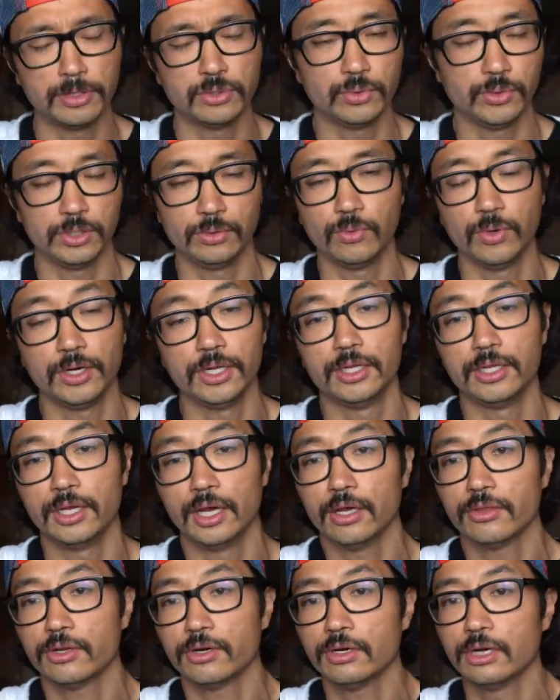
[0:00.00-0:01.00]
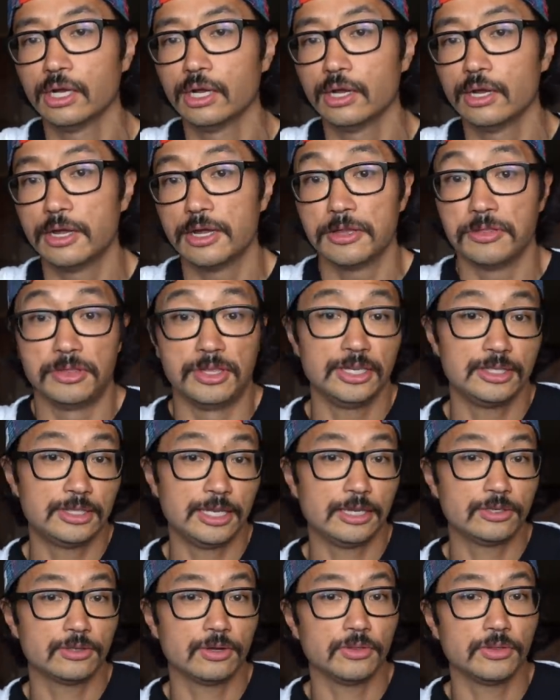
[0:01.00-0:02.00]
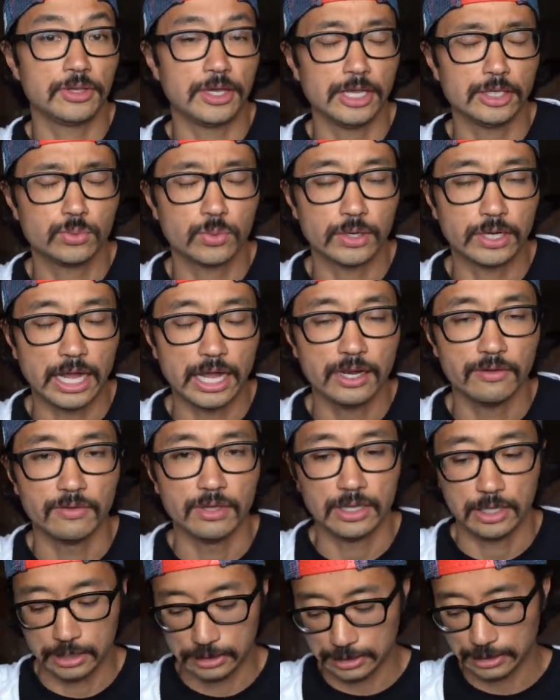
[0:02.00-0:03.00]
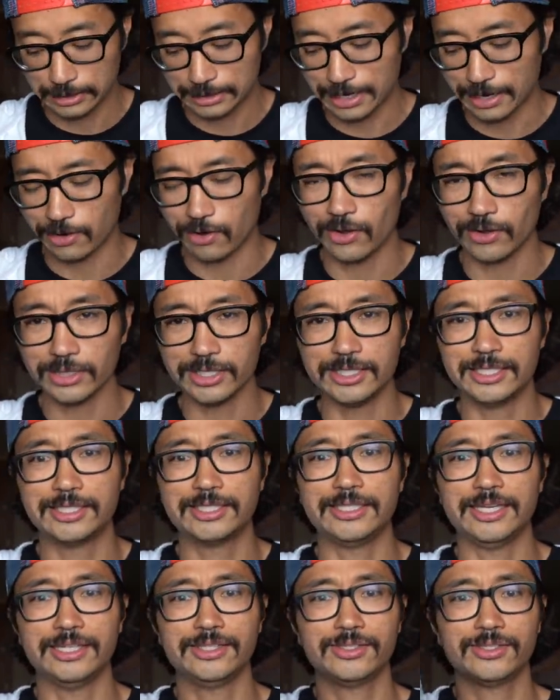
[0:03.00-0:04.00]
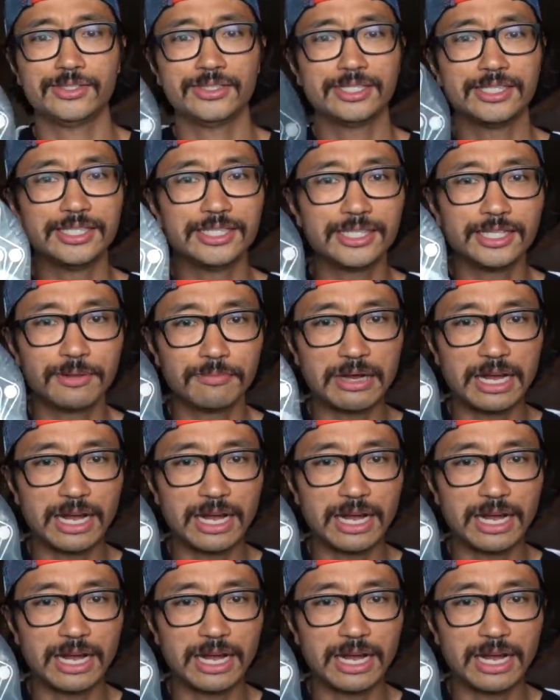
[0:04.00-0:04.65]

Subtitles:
between one and the other. This takes all the guesswork out of it because it's got all these sensors in the